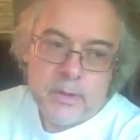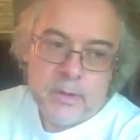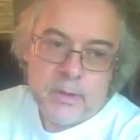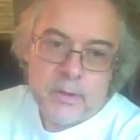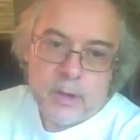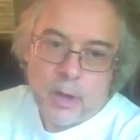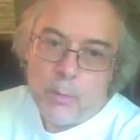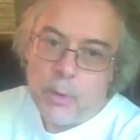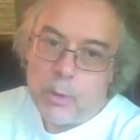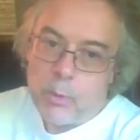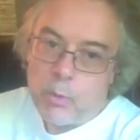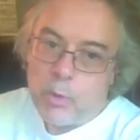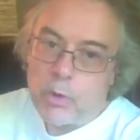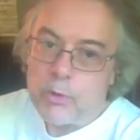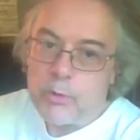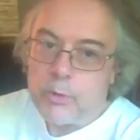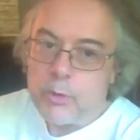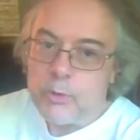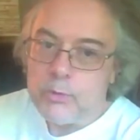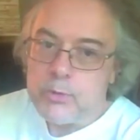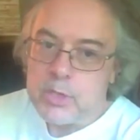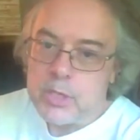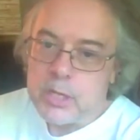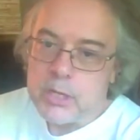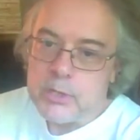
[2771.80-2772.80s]
I mean, what are
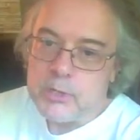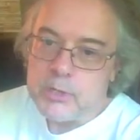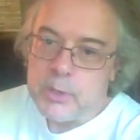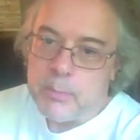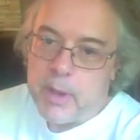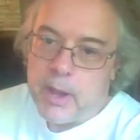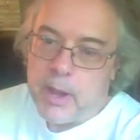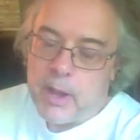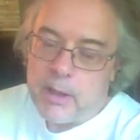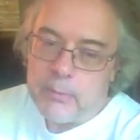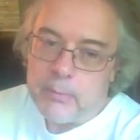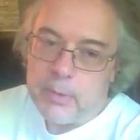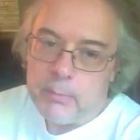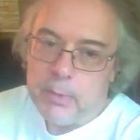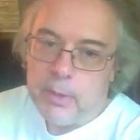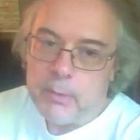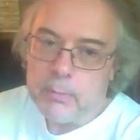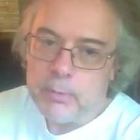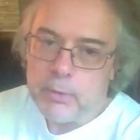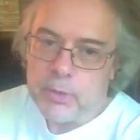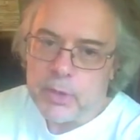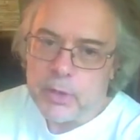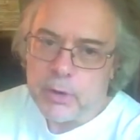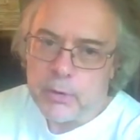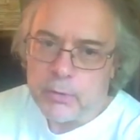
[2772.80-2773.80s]
those things about? I mean, people
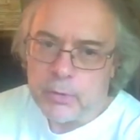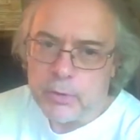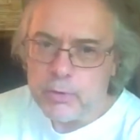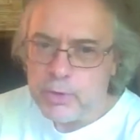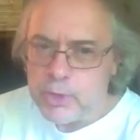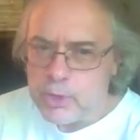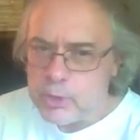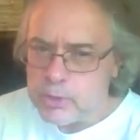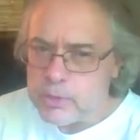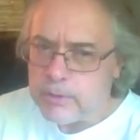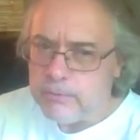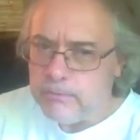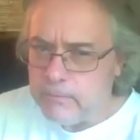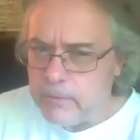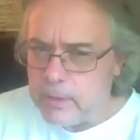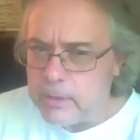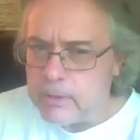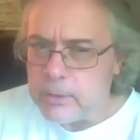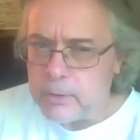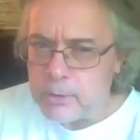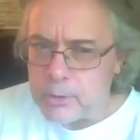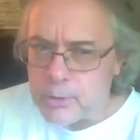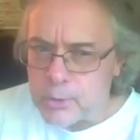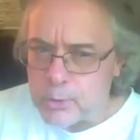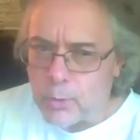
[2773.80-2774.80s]
think, are those just invented
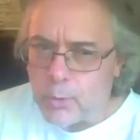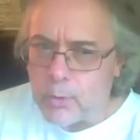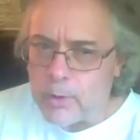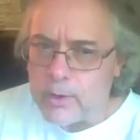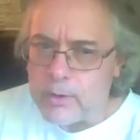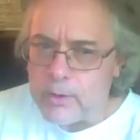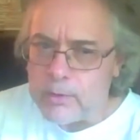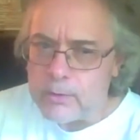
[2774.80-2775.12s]
stories?